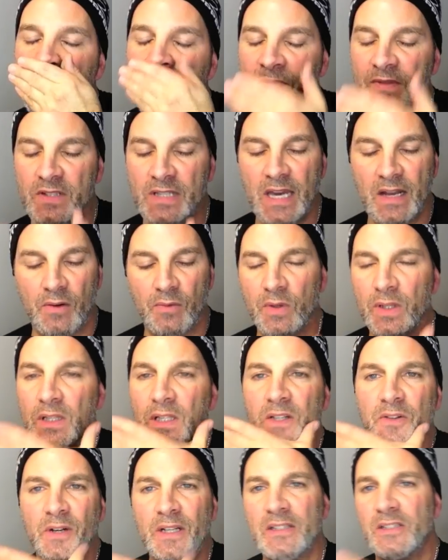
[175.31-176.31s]
It's got a
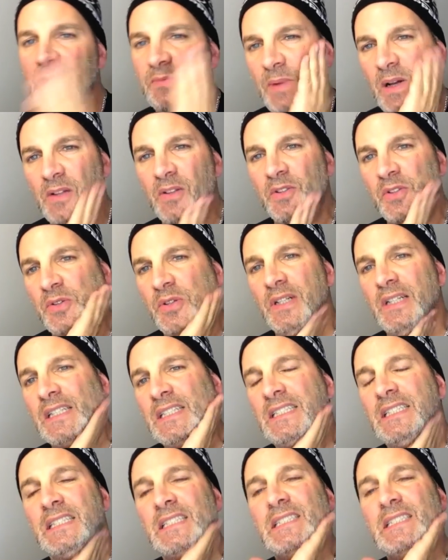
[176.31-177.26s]
really great smell to it.